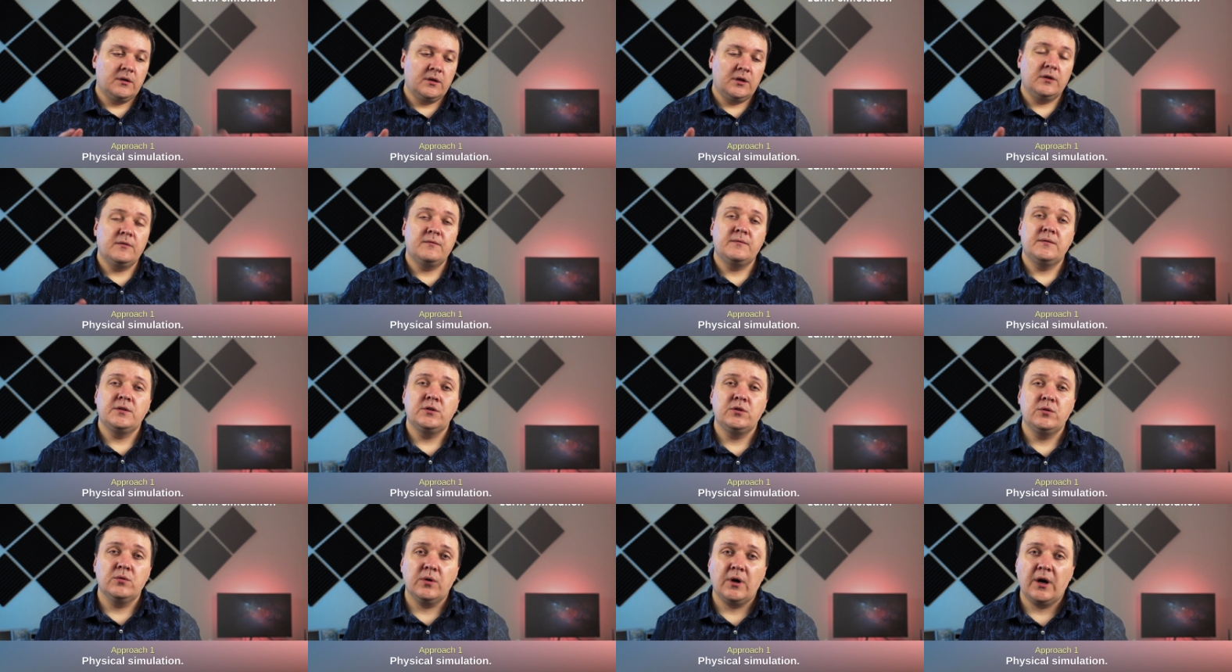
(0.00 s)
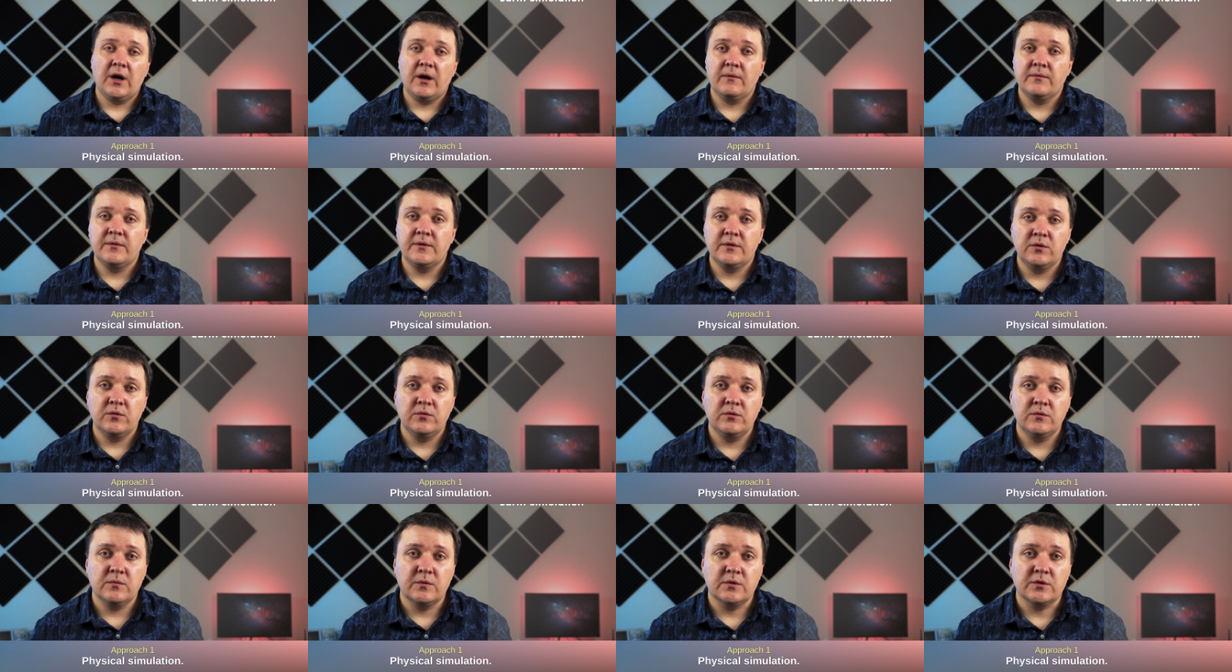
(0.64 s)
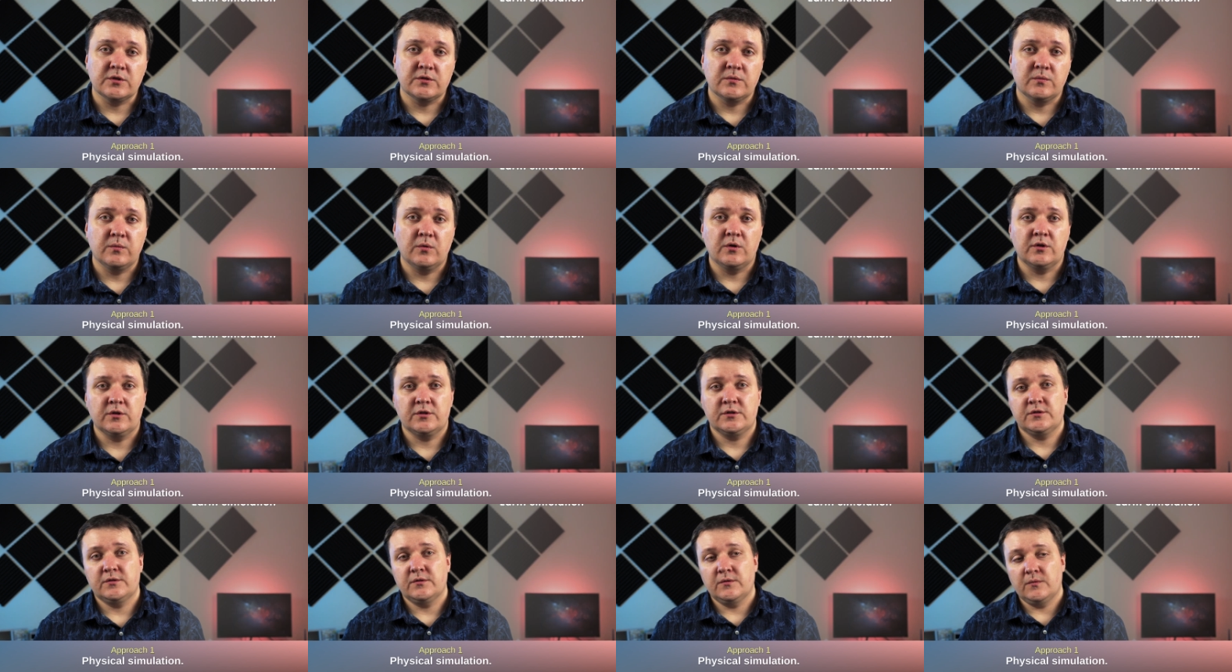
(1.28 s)
If we knew how the universe
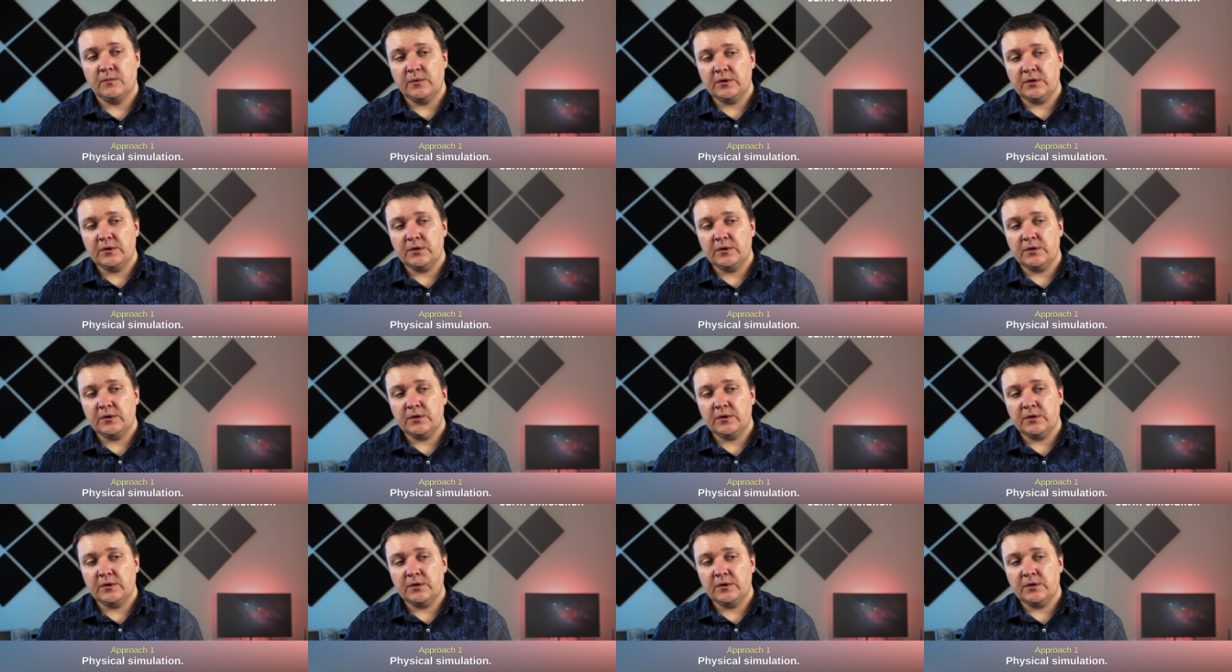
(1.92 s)
works,